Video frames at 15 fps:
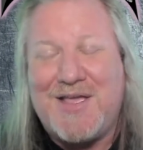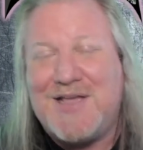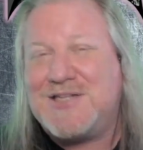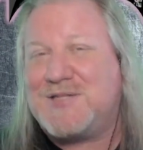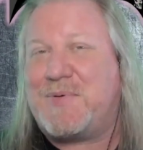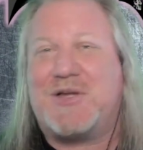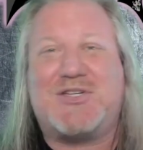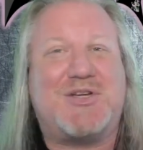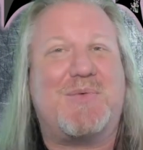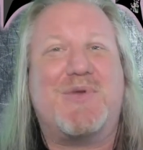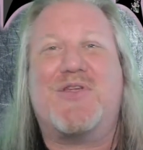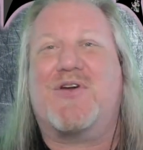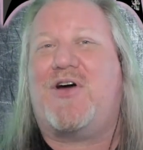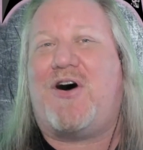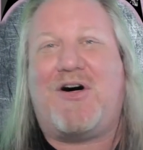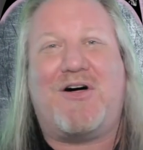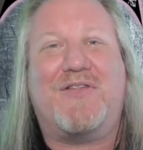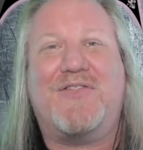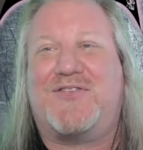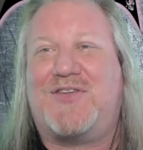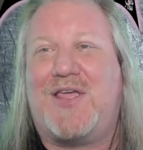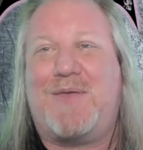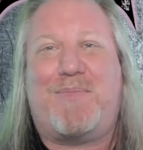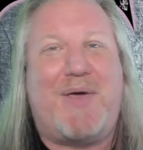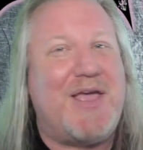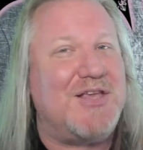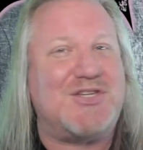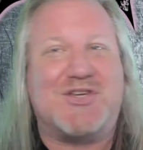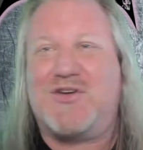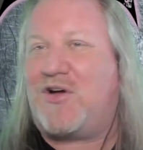Especially when you're all on the same
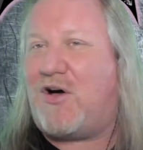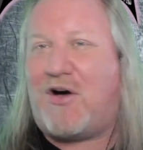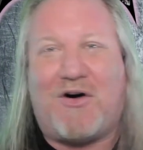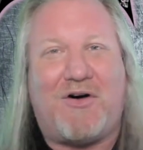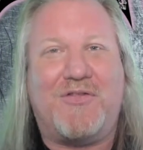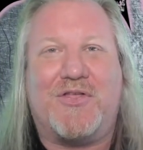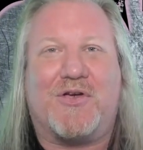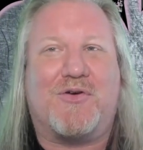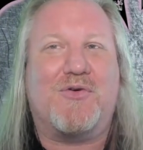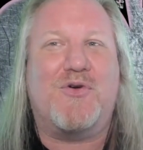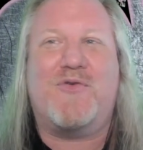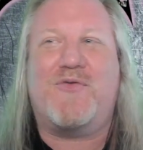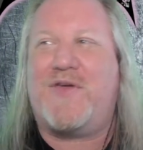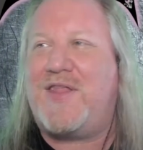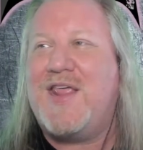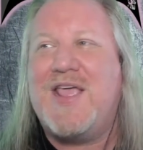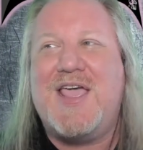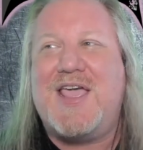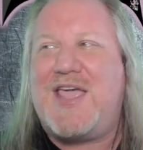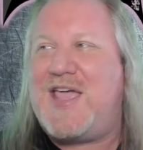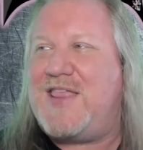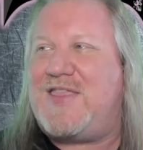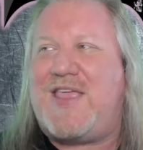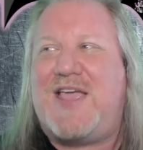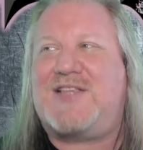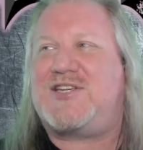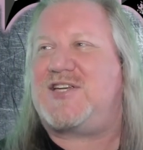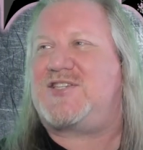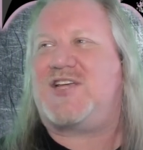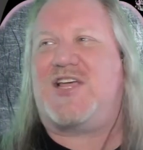page and you're all in the groove and it
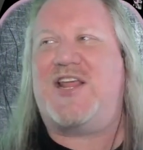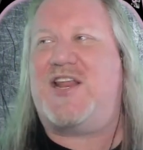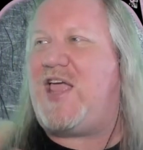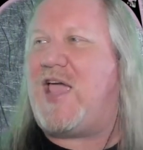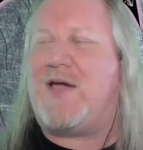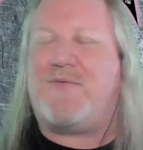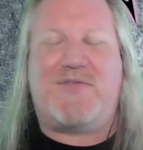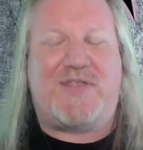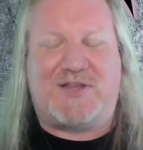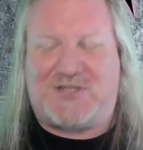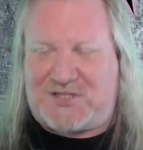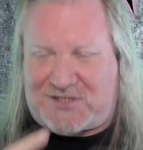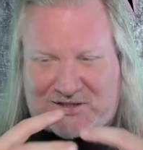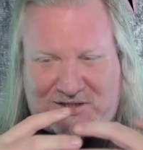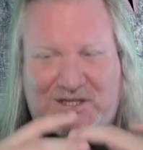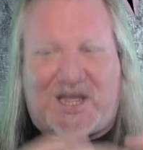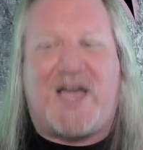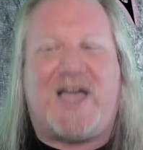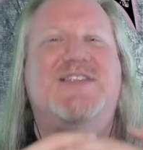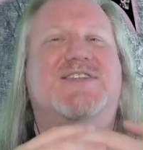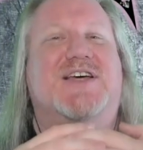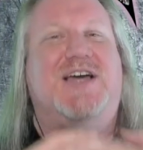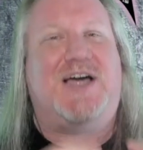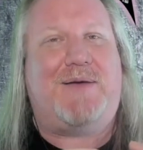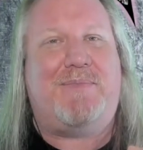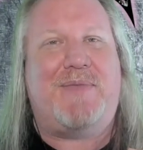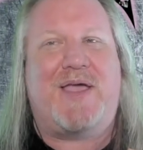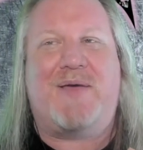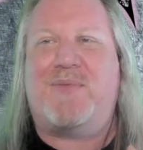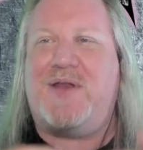just everything just lines up,
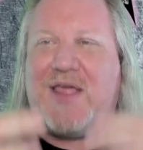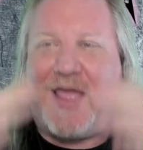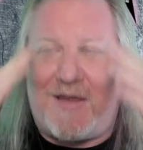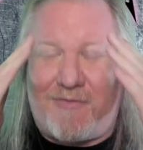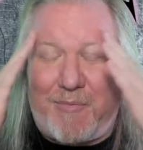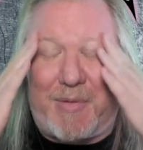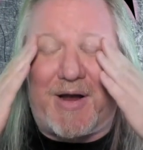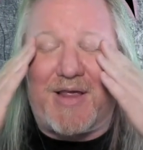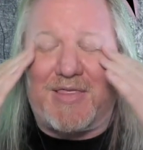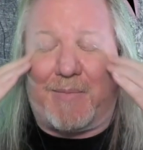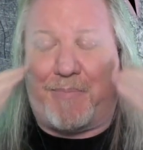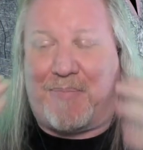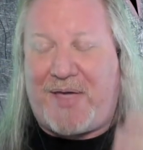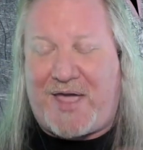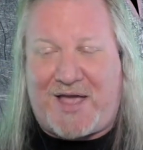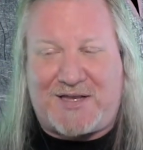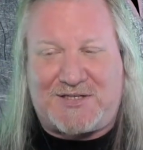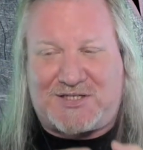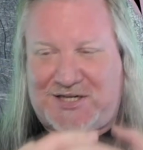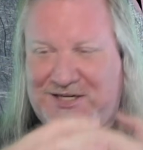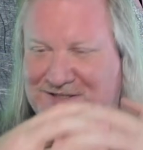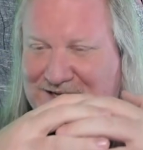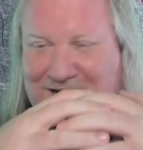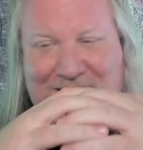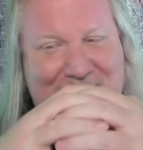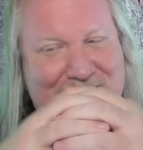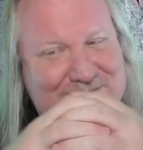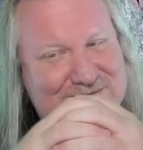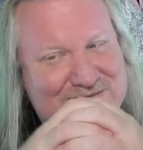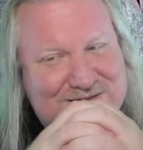man. When everybody in the band just
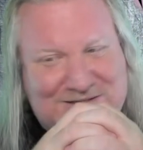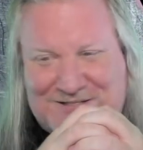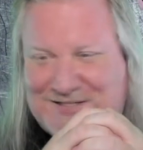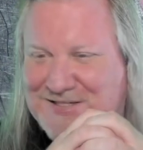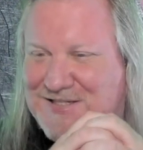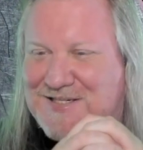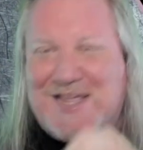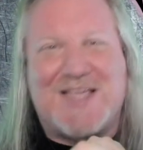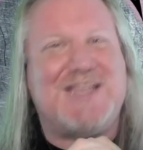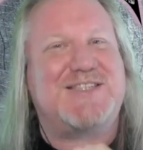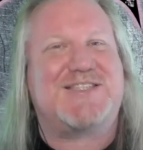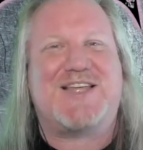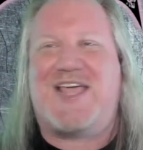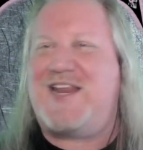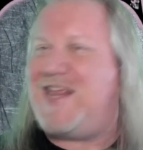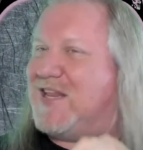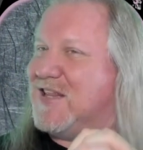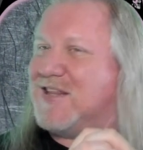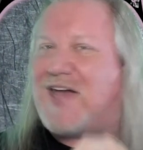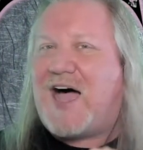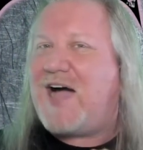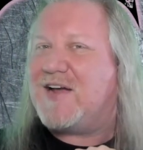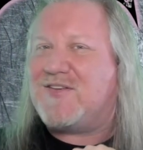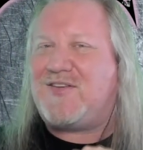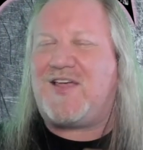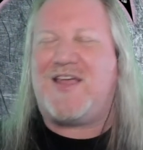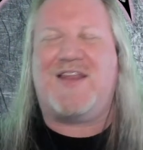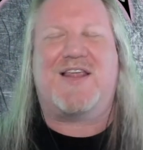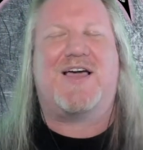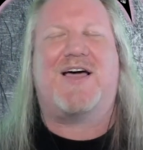sinks in and locks
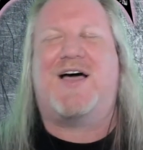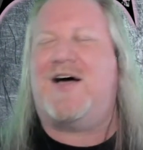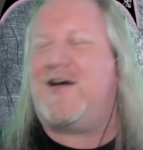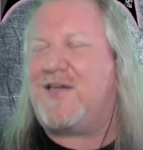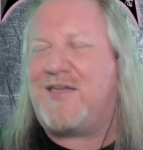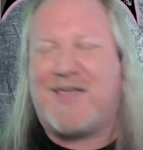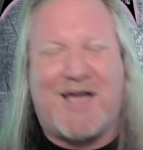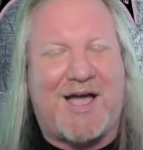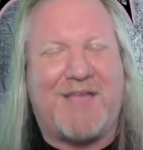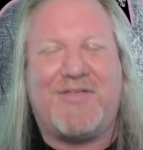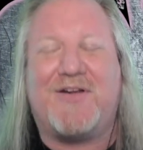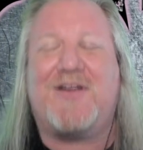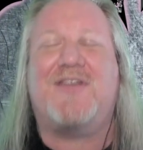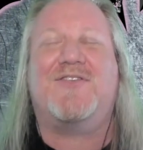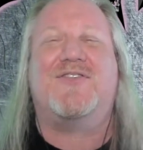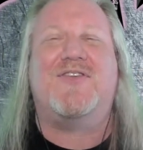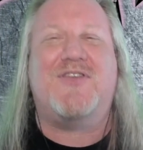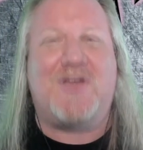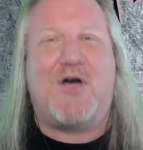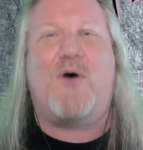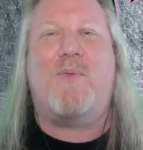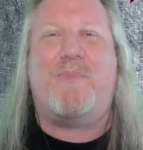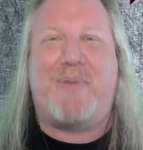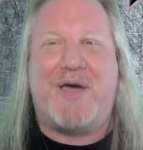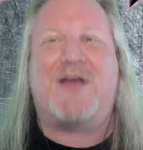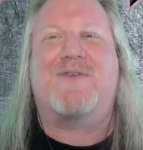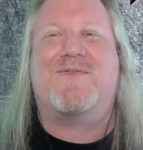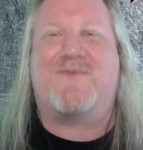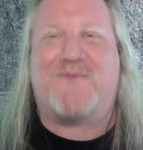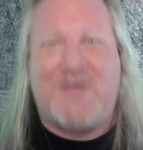in, oh God, there is no
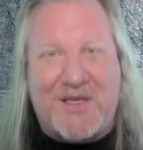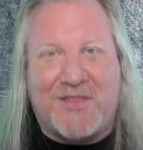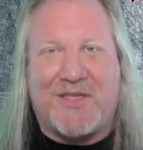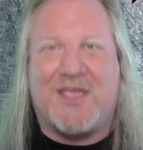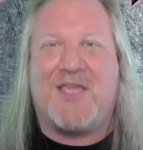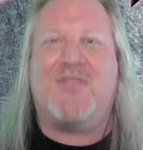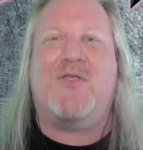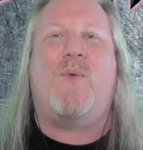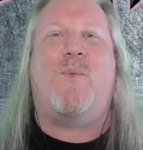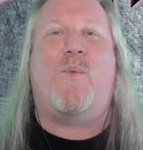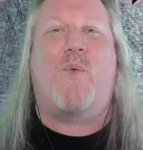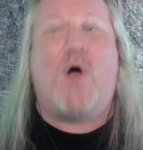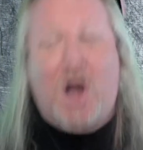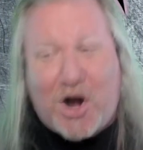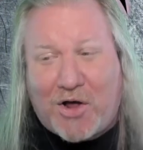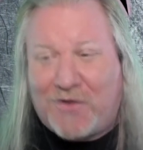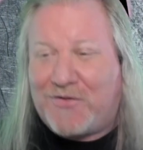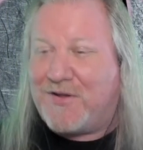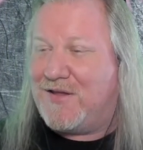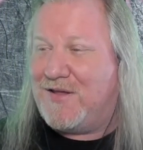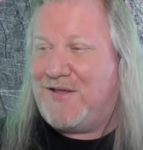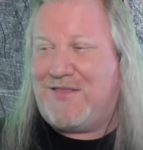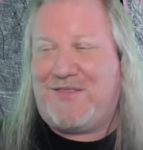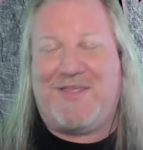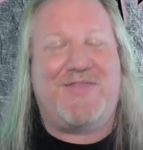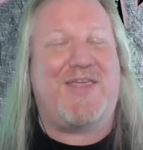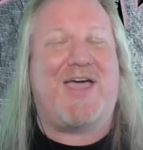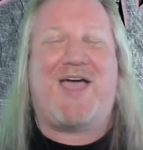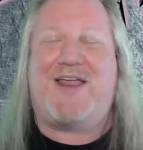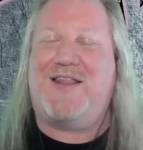better feeling in the world than
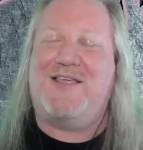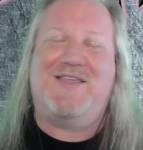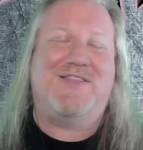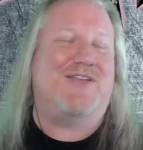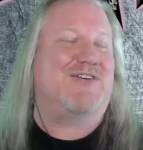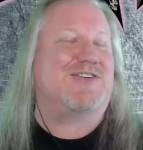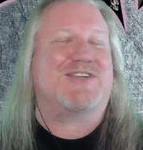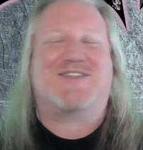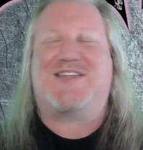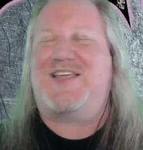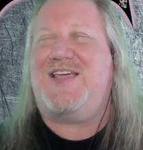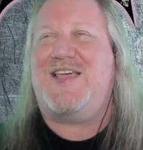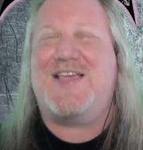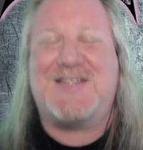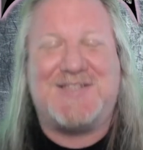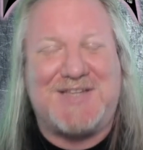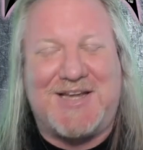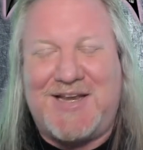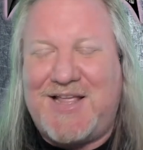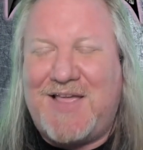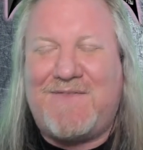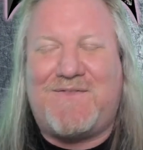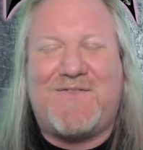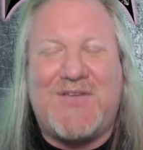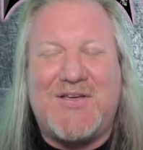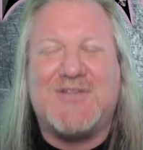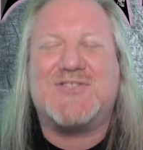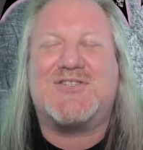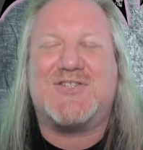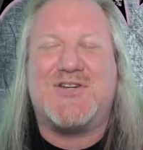that. There just isn't. It
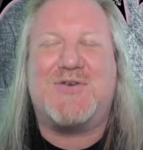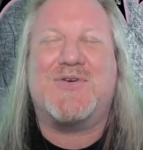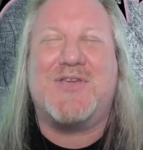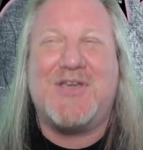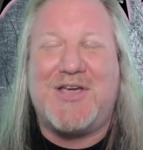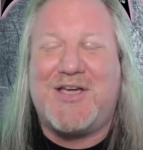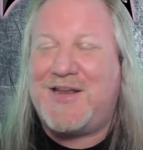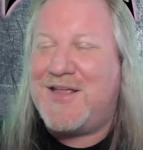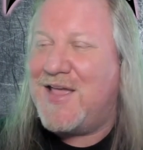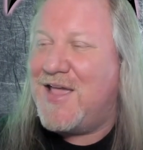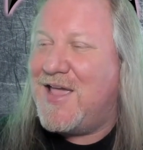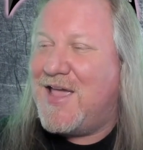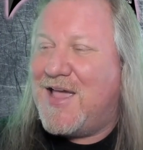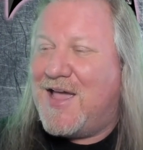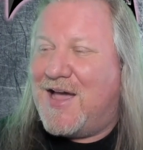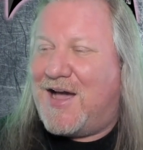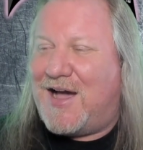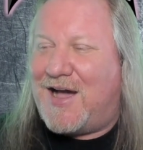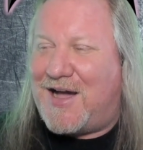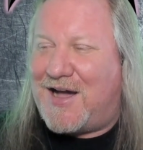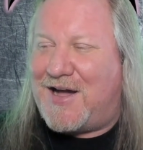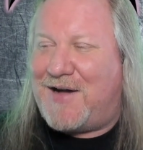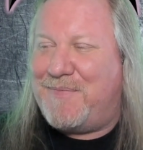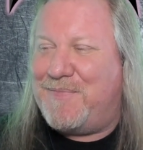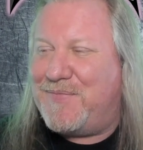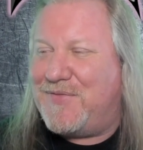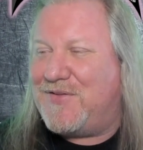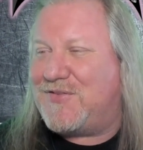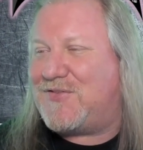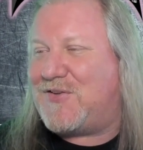feels so good.
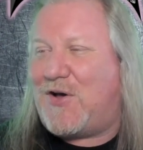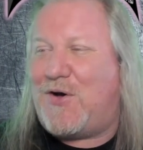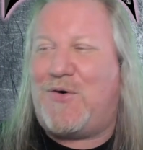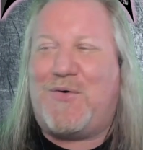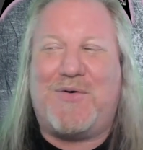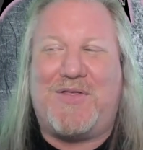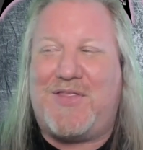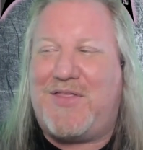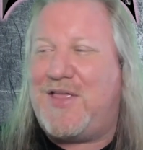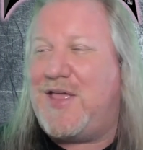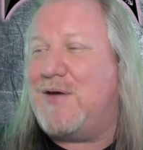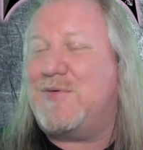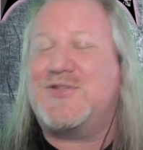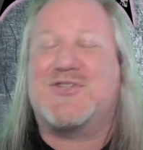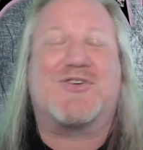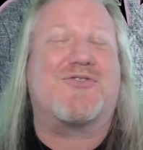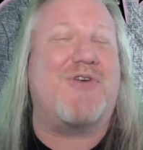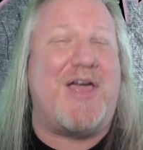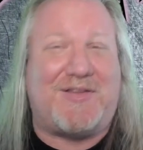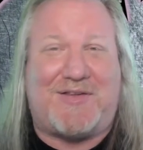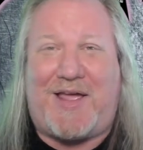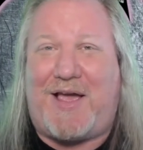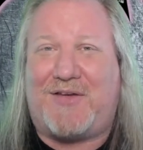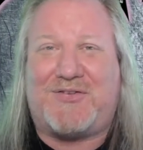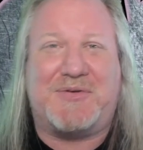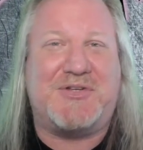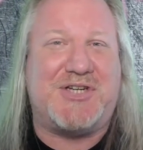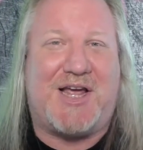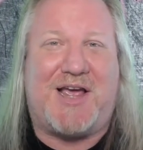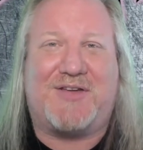So it was great to have
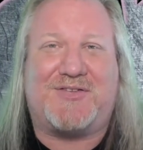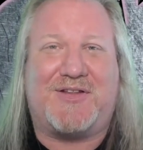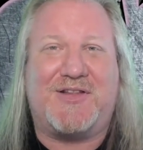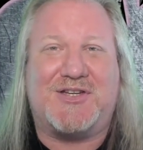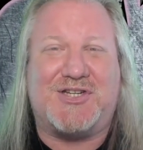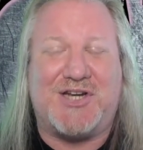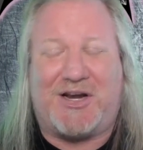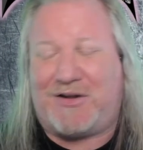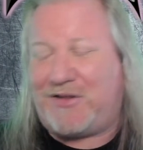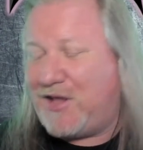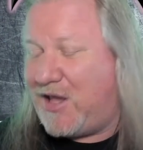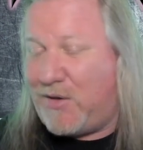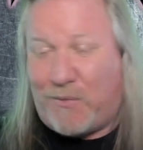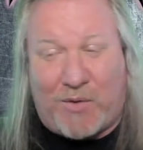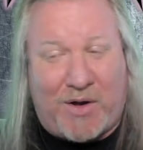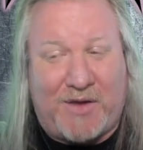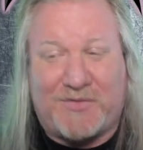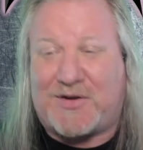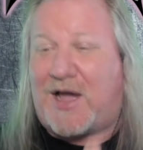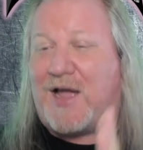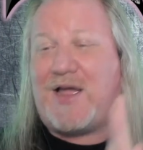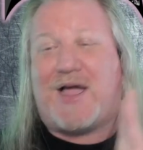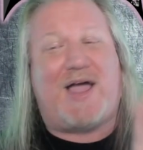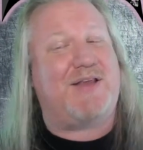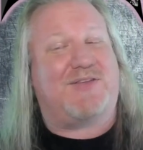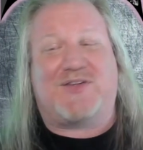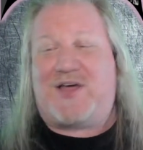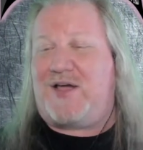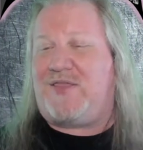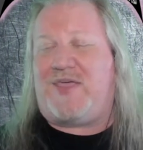some jazz on the channel. It was. I
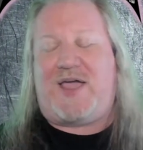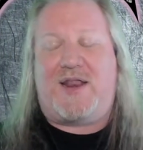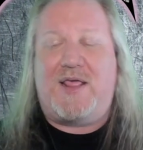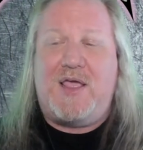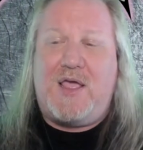dug that.